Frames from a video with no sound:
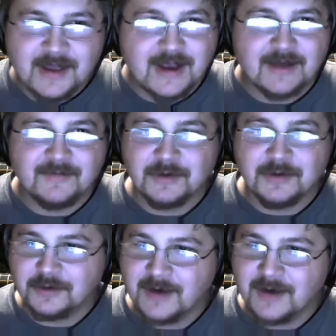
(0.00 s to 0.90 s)
I have no
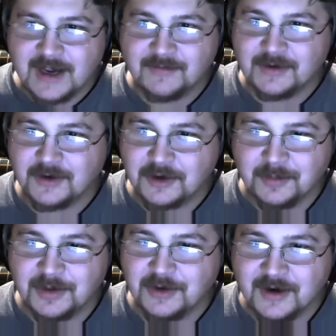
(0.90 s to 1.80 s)
clue why. I have a good
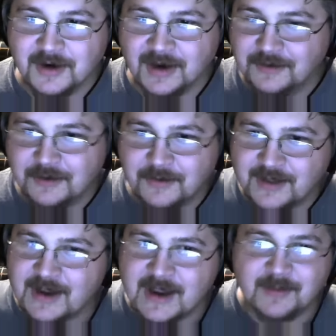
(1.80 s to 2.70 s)
computer. I don't know why yeah,
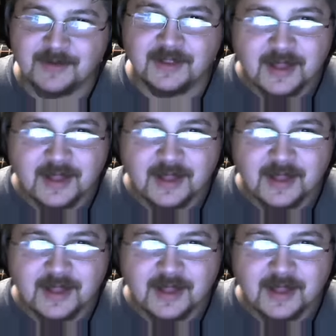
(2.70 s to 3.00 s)
that dude, happened.